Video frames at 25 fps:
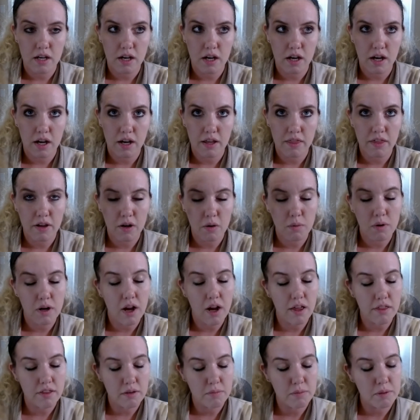there were
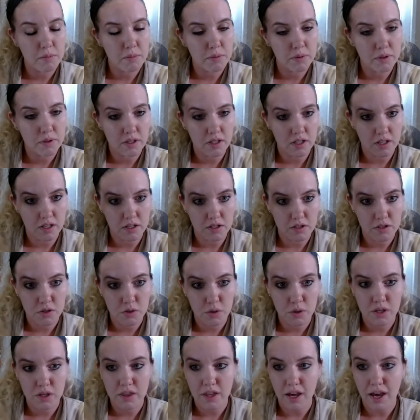other people in the
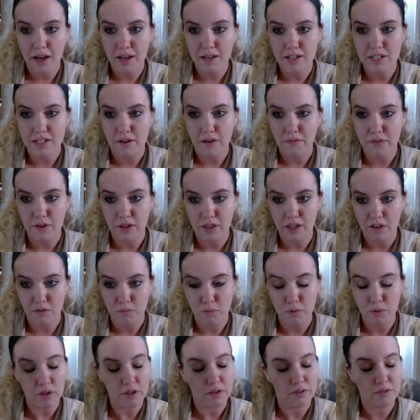industry that definitely
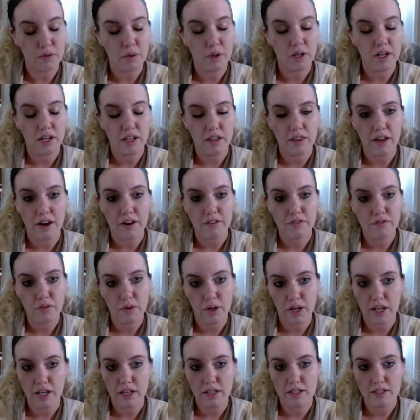proliferated that
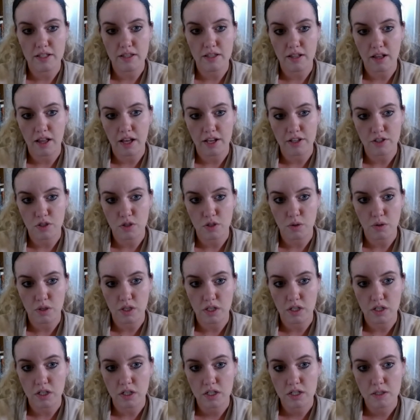phrase in the last 2
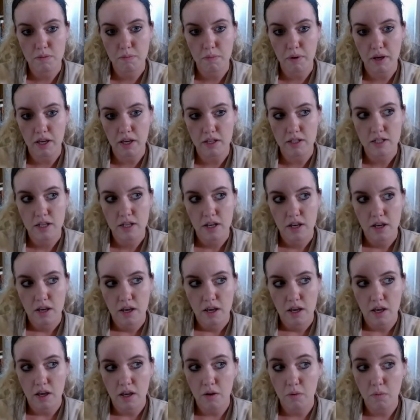years, but
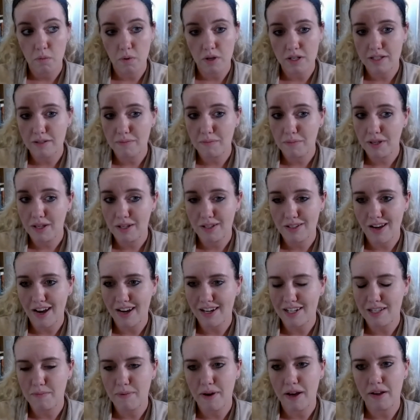it wasn't being
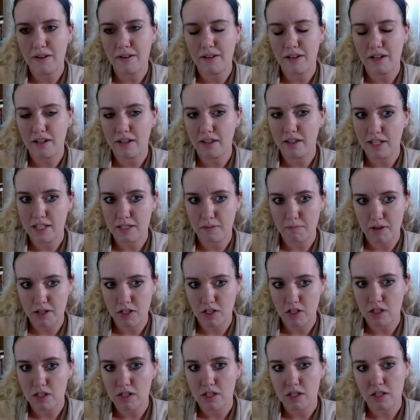talked about nearly as much
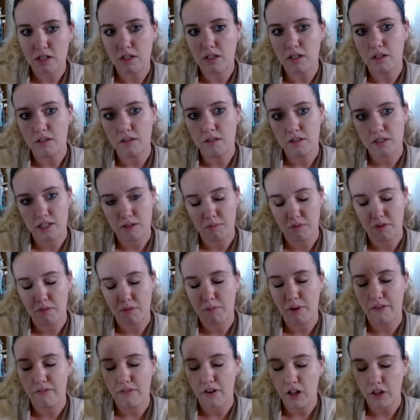until some of
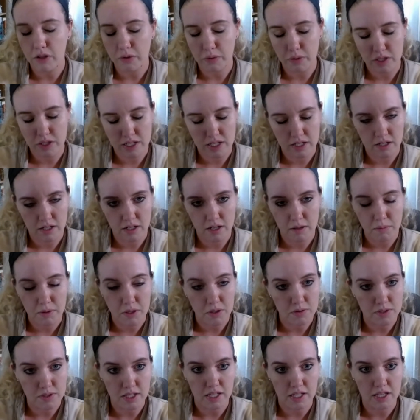my followers ended up
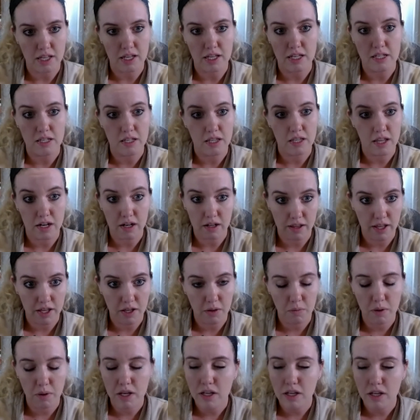using it in their
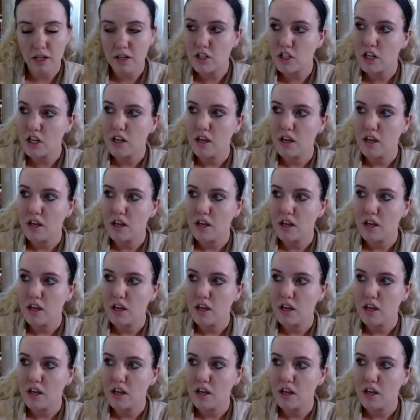language.